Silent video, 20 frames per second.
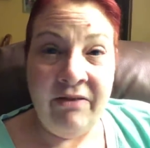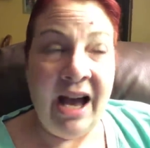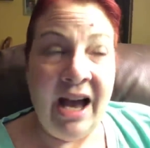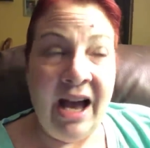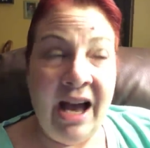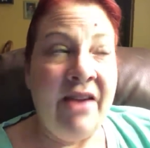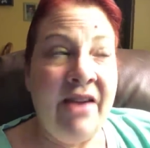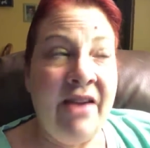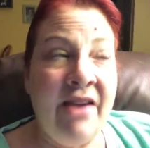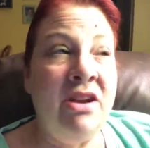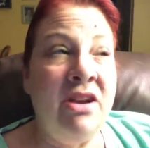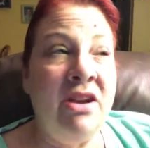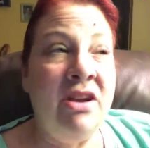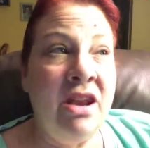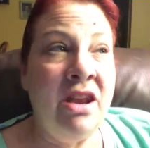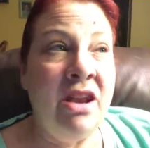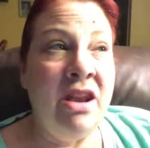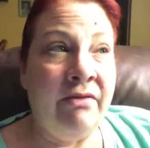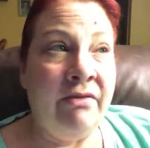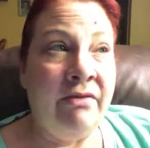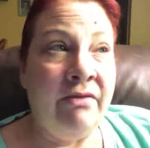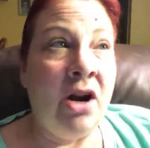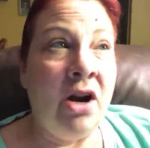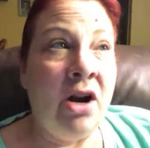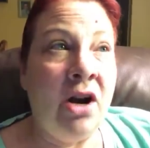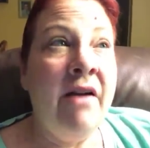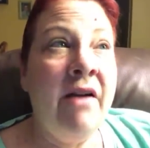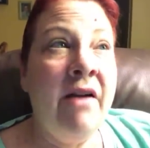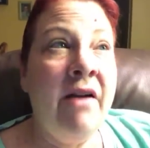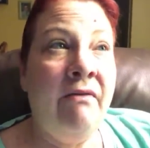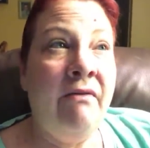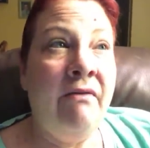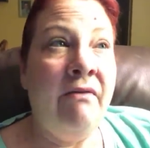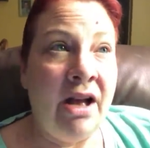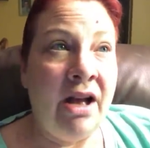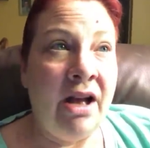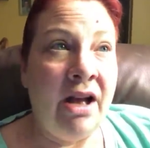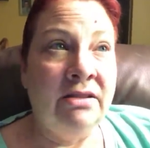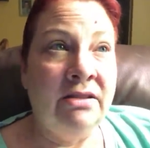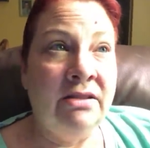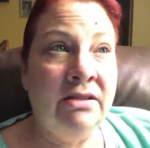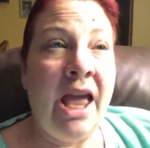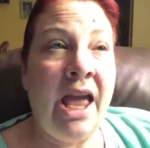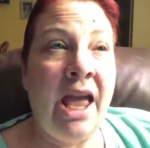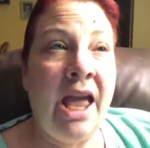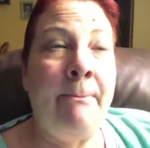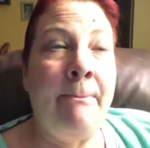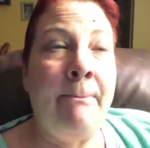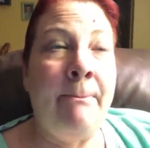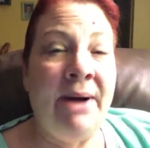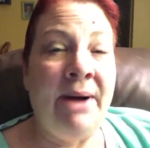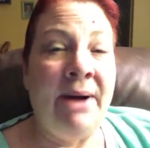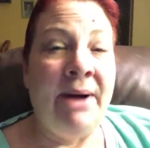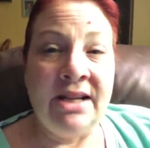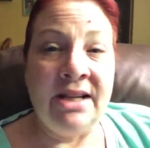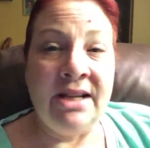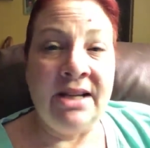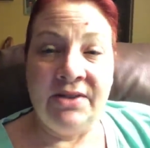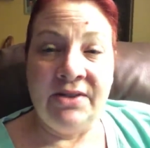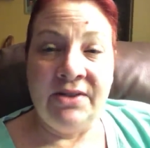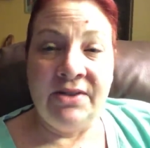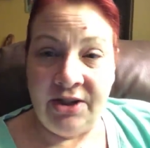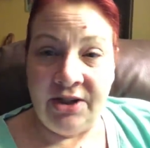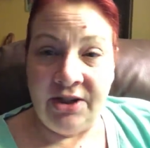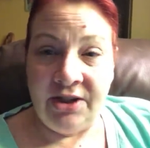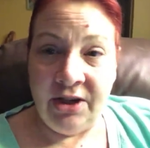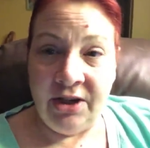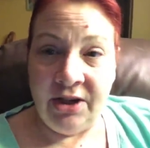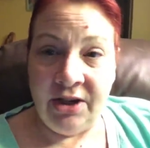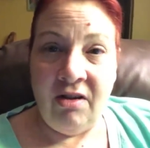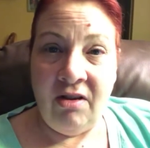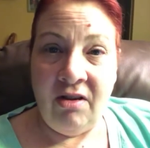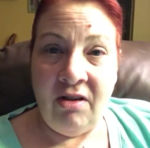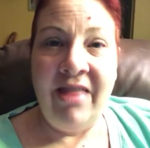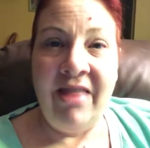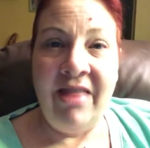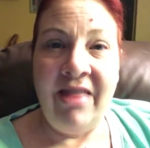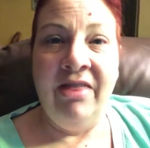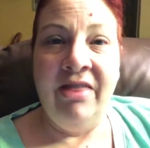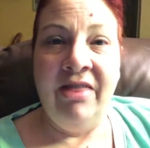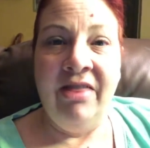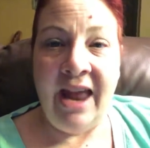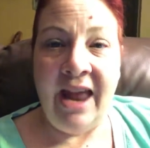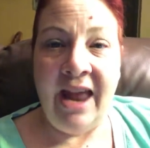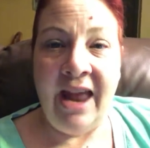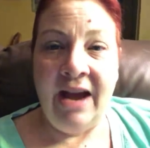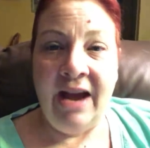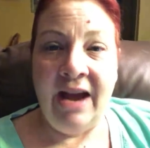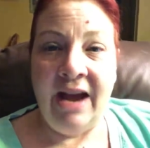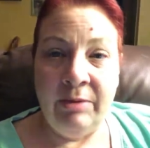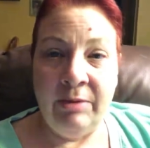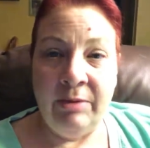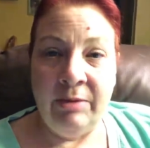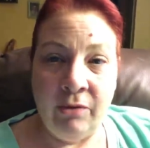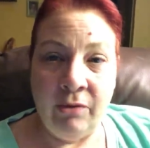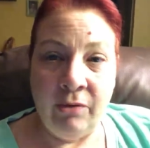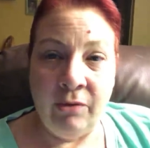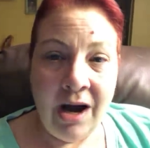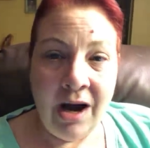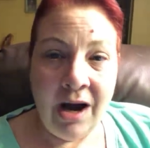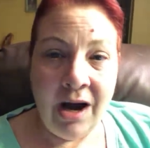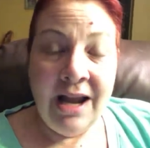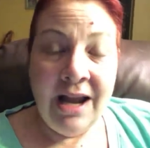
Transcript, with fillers: I have never felt a box of cereal that heavy before.